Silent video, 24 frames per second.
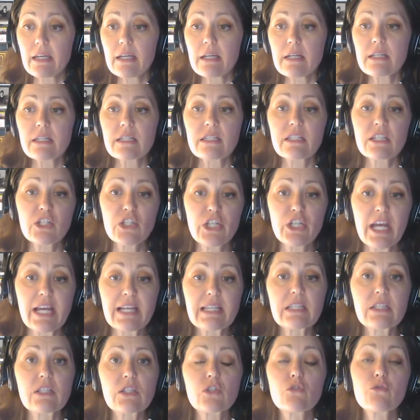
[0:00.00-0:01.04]

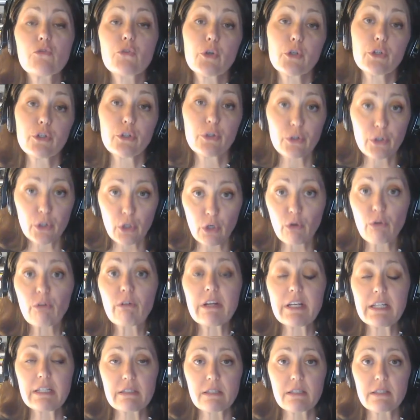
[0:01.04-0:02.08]
suggests for your
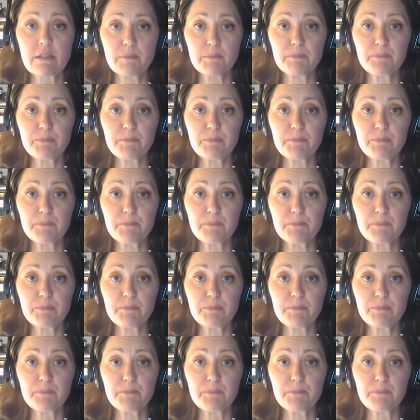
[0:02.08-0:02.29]
current